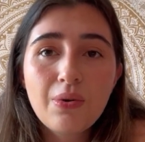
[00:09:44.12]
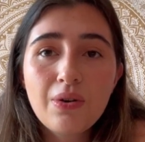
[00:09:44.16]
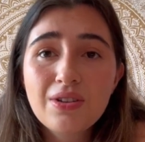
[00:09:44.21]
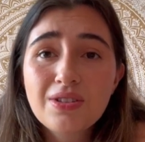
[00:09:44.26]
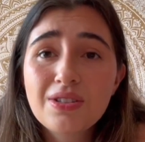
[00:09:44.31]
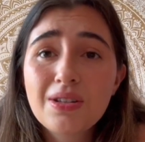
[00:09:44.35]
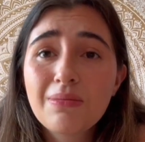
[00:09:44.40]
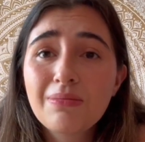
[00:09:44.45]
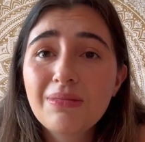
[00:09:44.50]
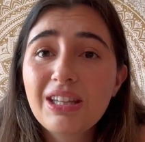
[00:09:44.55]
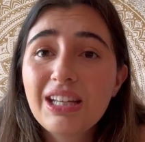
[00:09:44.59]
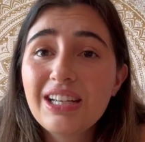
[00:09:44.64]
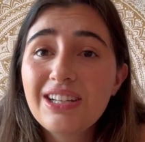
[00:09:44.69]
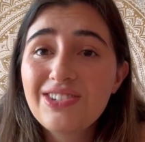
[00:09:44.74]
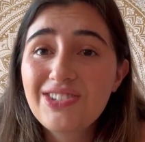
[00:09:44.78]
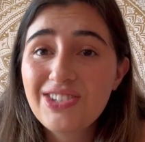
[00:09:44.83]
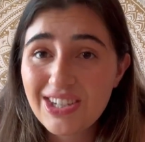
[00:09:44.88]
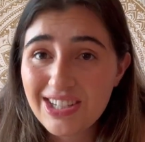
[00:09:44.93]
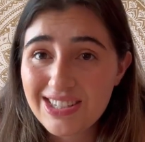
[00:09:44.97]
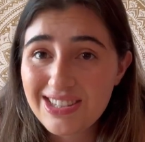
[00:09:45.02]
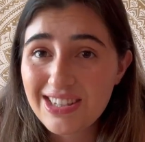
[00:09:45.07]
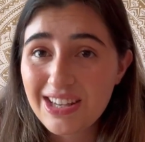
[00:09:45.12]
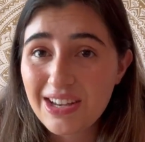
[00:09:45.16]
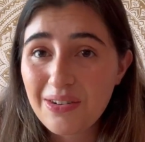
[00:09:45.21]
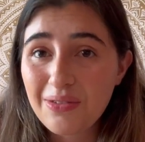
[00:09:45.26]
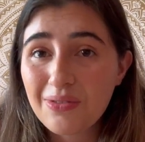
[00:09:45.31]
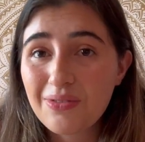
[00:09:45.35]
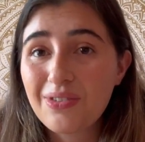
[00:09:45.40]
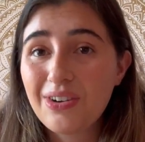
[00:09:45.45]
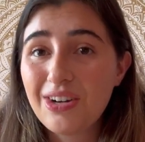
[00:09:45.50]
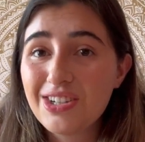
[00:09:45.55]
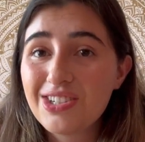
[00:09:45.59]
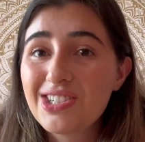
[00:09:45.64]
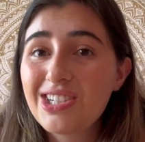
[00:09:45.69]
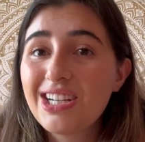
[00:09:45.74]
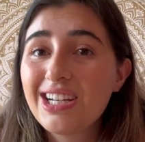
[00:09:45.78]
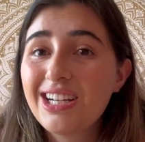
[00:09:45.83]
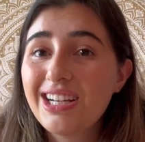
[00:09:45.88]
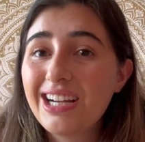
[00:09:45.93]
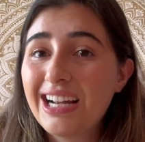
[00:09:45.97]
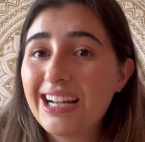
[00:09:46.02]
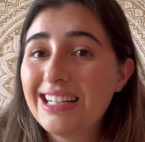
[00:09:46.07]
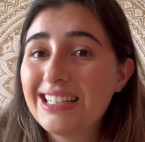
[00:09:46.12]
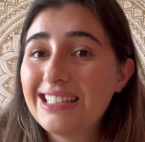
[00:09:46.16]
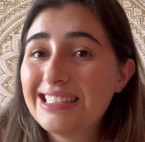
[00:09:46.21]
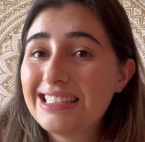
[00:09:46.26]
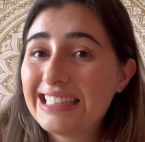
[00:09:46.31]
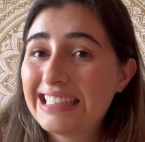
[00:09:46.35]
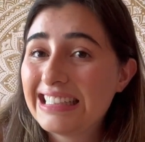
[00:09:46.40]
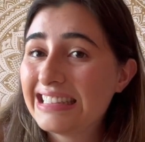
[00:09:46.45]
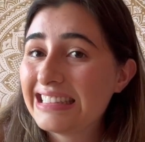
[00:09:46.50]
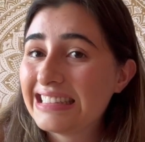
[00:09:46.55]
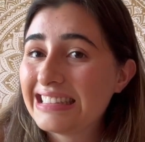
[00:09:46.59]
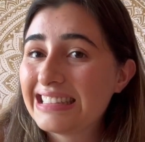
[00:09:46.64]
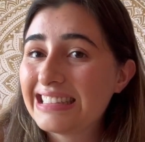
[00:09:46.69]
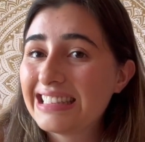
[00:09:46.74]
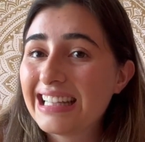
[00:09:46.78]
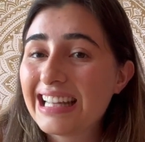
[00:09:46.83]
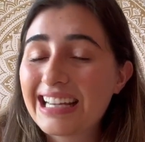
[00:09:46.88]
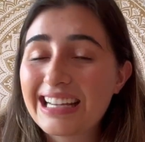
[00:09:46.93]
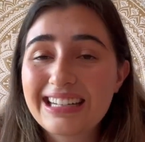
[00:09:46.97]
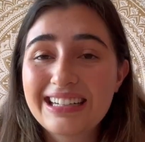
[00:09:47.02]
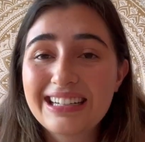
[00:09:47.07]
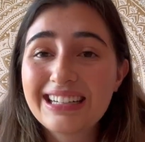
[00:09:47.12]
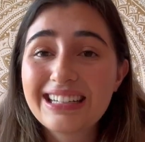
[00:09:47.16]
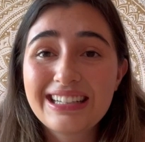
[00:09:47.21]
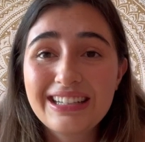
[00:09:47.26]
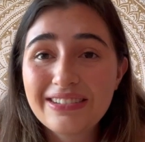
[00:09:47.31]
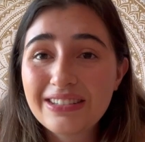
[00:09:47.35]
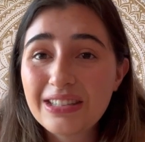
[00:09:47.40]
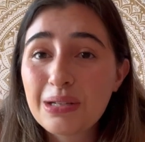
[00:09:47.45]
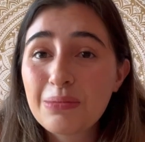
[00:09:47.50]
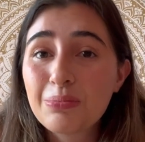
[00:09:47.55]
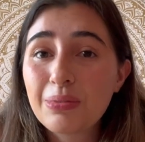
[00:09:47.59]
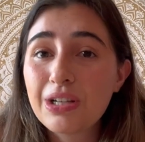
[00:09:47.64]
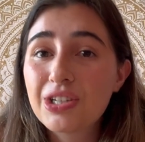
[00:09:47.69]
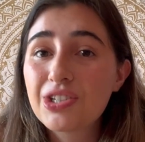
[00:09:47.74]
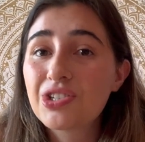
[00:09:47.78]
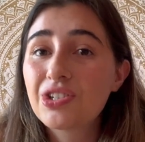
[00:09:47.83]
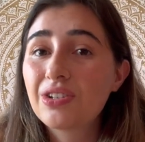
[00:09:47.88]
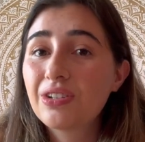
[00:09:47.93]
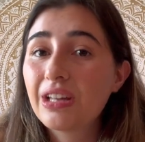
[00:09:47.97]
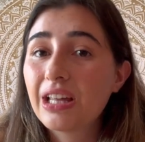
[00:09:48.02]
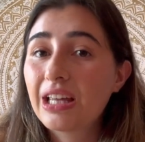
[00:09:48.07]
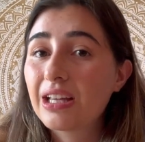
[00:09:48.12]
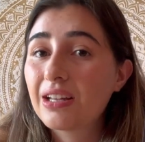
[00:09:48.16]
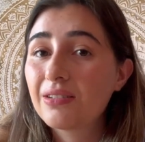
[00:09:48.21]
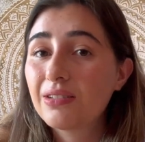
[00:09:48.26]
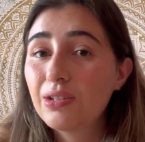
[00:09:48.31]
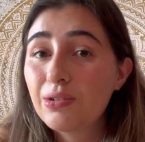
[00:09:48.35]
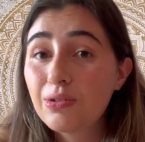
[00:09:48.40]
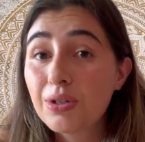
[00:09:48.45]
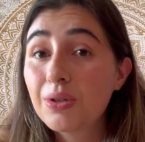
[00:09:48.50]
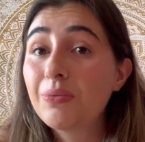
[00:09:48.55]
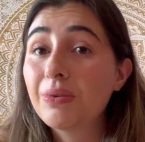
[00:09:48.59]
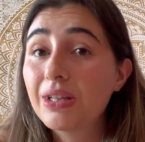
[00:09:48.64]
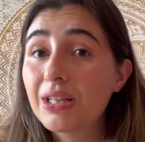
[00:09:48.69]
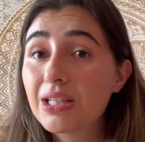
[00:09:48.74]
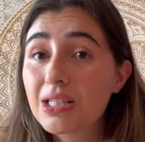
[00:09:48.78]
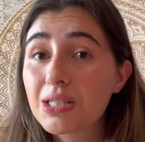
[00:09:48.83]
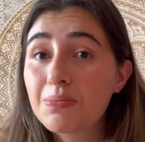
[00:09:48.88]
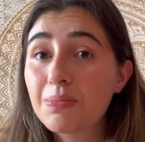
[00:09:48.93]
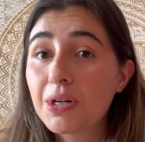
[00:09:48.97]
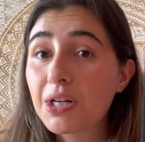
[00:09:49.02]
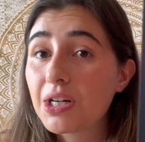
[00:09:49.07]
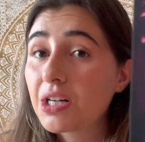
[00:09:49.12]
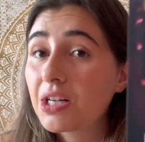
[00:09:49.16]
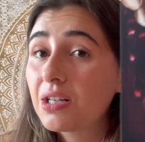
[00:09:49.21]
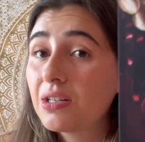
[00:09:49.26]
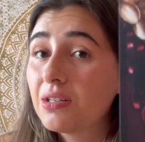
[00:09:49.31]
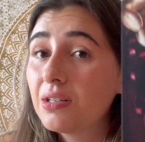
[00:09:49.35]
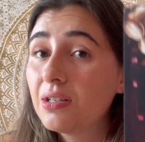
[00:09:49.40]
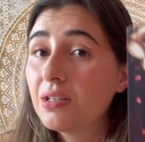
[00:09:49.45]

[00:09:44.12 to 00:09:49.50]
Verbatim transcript: want something just like raunchy and just like a guilty pleasure, like you can read this book